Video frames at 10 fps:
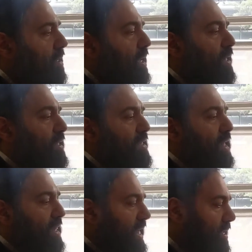and then the
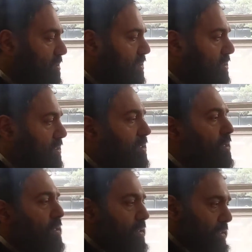letters.
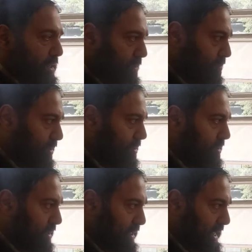
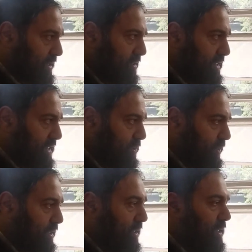The letters he's
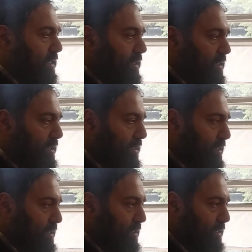sweetening,
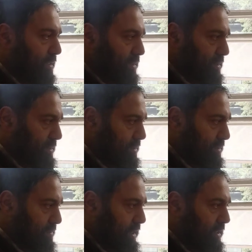
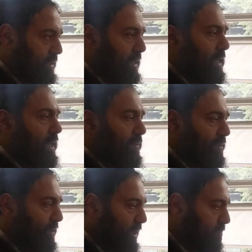right? And the
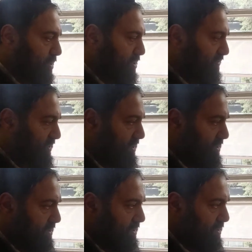numbers of
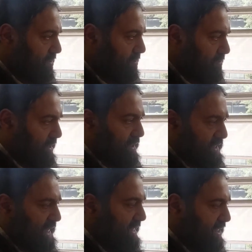this, meaning this
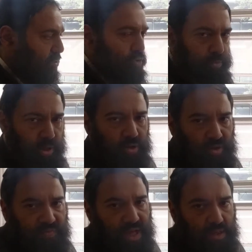has a numerical
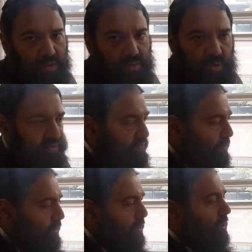value,
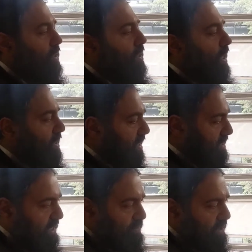151. And then
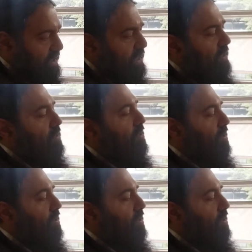same thing here,